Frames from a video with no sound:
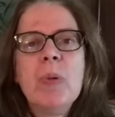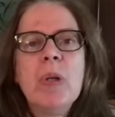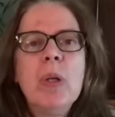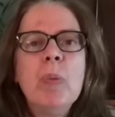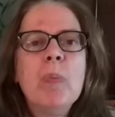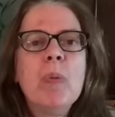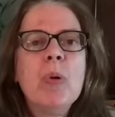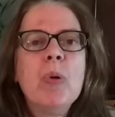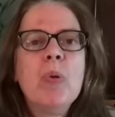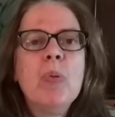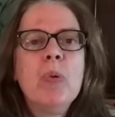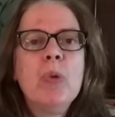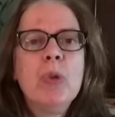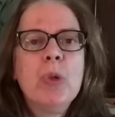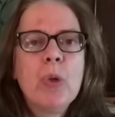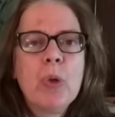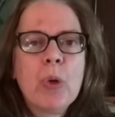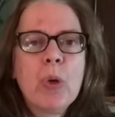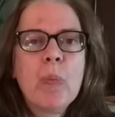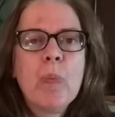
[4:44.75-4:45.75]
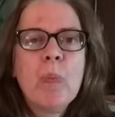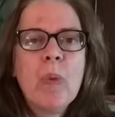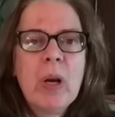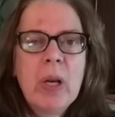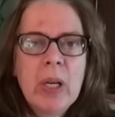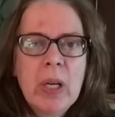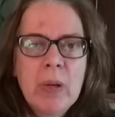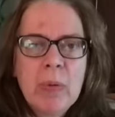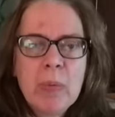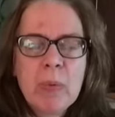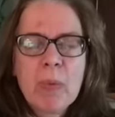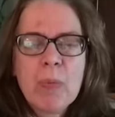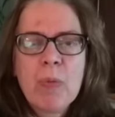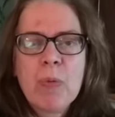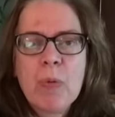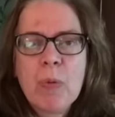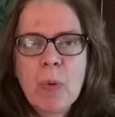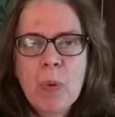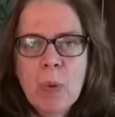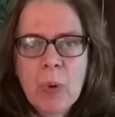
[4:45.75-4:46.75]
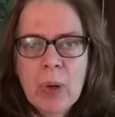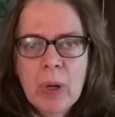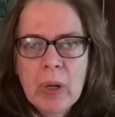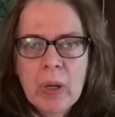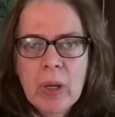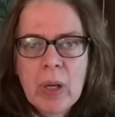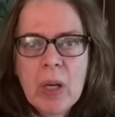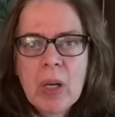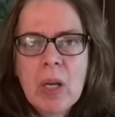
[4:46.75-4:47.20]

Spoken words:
people who took money from foreign